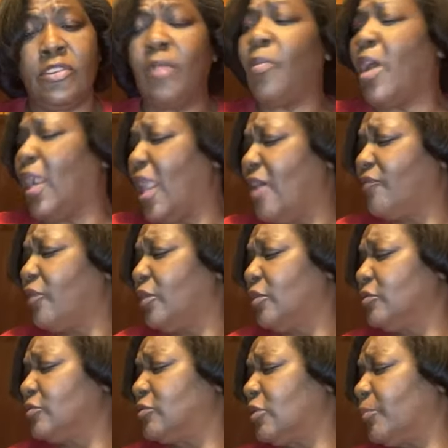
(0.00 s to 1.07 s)
I've
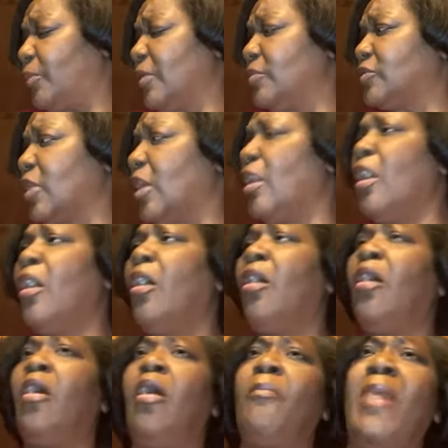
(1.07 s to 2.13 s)
heard some people say,
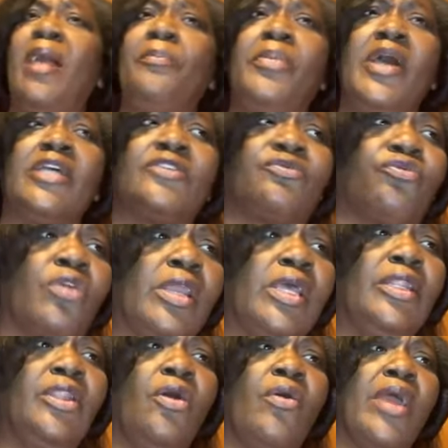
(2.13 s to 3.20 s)
oh, my best
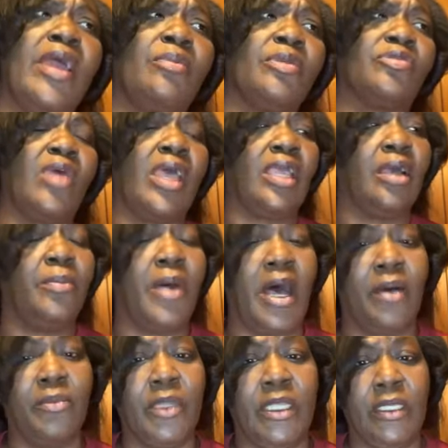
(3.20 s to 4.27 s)
friend know everything
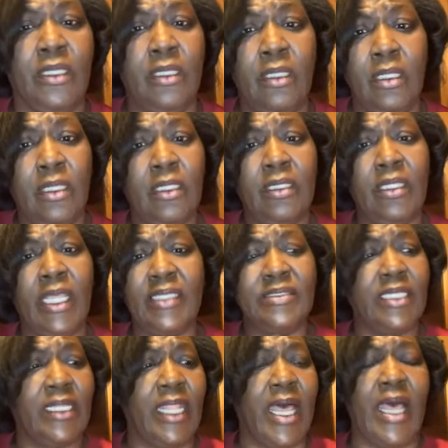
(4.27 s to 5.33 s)
about me. That's
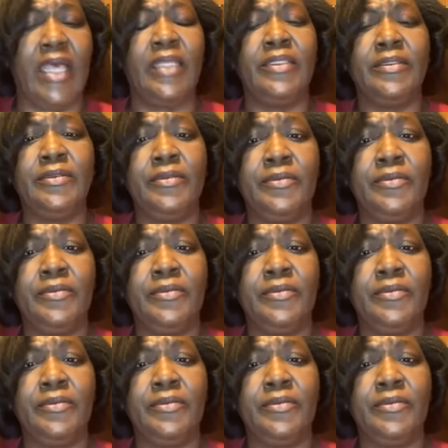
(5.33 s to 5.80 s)
a lie.